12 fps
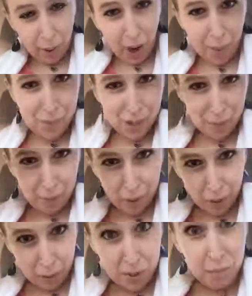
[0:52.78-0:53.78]
bobs or
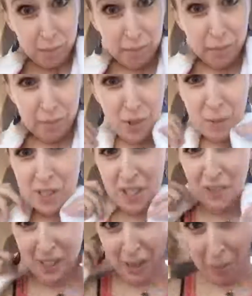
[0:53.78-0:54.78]
boobs,
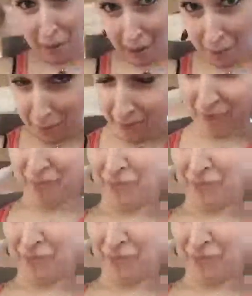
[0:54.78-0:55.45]
specifically bob.